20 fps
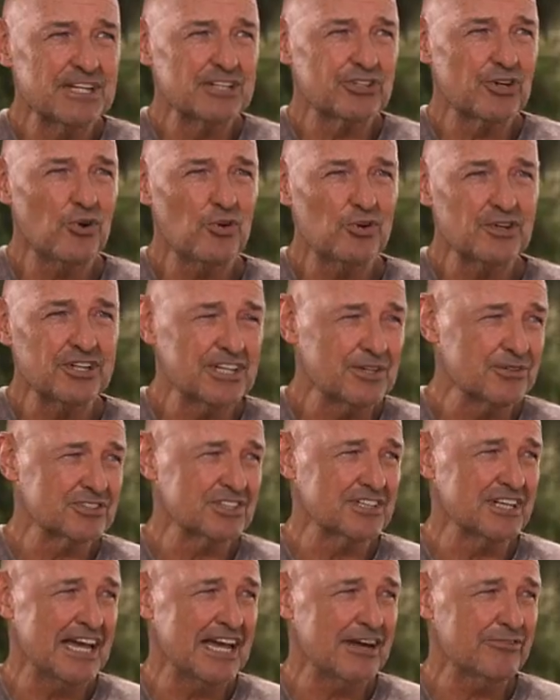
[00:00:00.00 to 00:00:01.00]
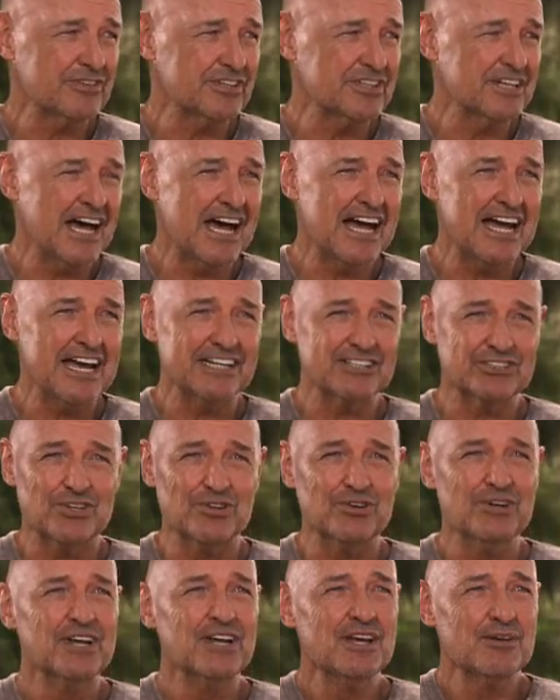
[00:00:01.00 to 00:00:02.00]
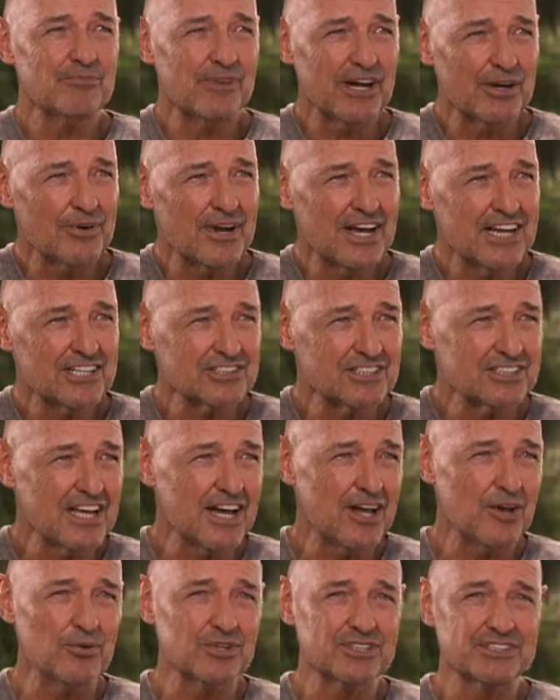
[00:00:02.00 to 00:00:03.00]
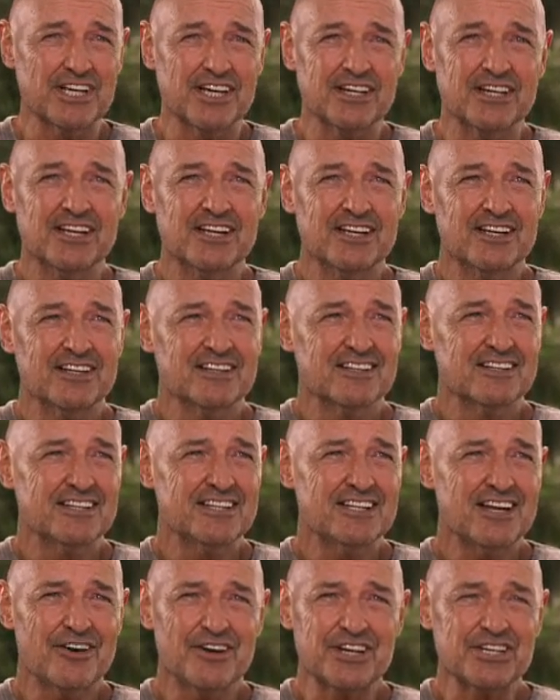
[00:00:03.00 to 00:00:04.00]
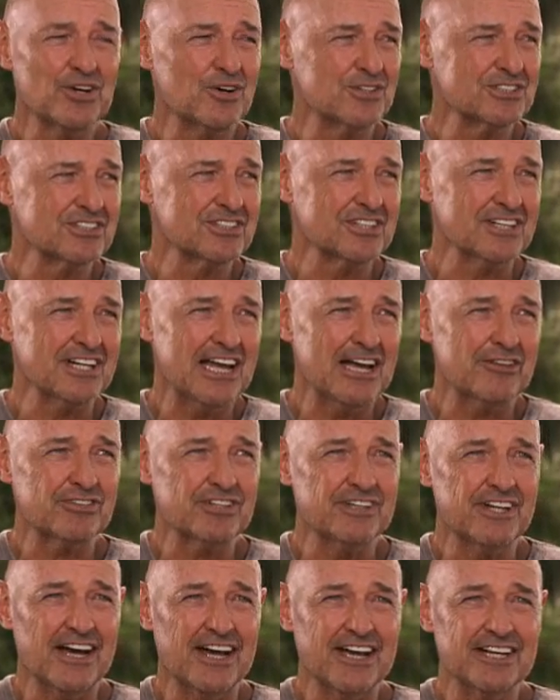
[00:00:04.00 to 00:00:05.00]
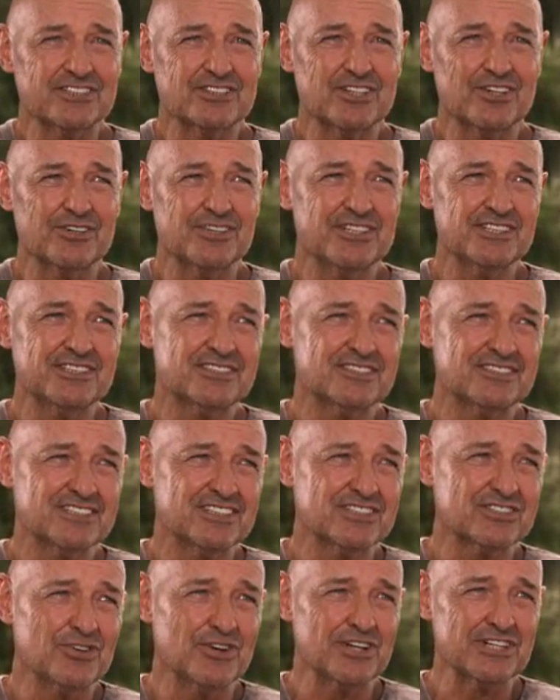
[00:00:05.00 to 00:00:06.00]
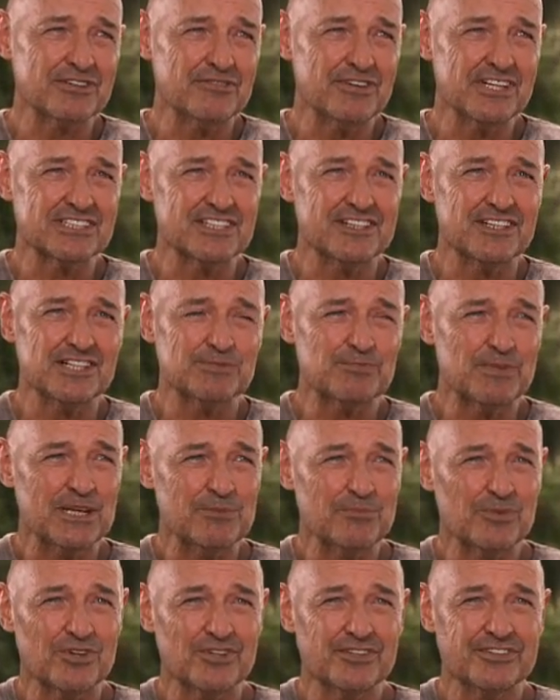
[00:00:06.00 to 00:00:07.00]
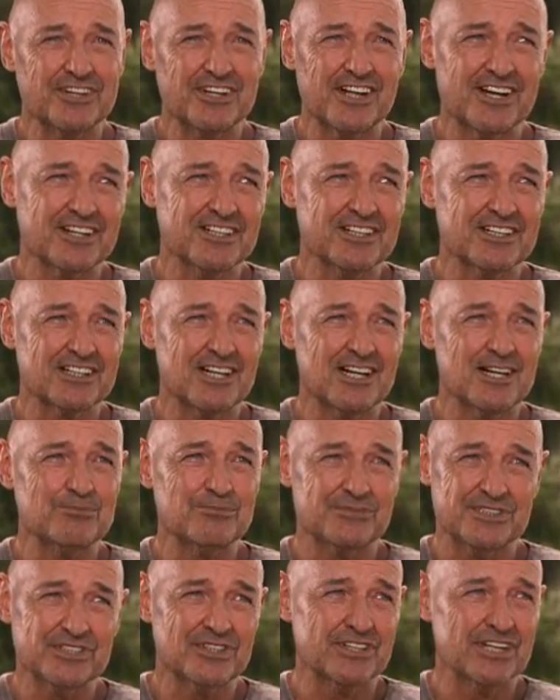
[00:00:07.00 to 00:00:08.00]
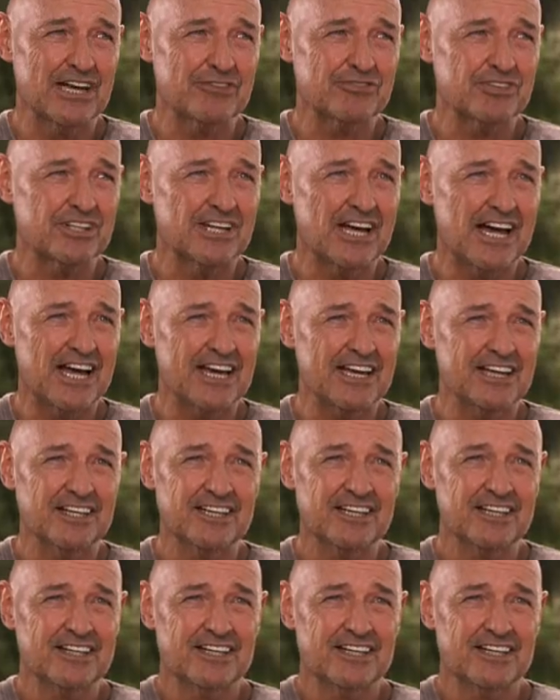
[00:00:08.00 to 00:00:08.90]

been told that he was going to have to die, so my rationale was that he already knows he's going to have to die, so he's just going to visit these people. They're not going to come. He's going to have to die.